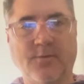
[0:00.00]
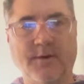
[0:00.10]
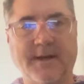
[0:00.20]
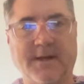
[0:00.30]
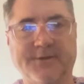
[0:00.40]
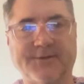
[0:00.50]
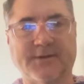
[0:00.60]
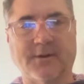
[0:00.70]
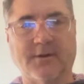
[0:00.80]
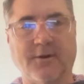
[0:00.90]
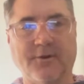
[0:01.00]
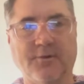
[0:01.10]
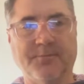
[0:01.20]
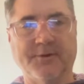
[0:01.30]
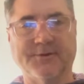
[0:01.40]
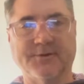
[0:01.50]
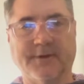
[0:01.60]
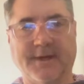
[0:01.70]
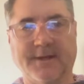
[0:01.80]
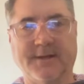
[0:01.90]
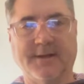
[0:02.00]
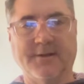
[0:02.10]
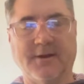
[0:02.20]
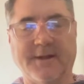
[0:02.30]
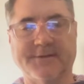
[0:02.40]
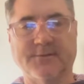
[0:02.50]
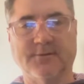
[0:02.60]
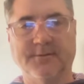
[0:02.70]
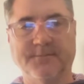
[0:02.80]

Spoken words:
What else are you pursuing in your high school?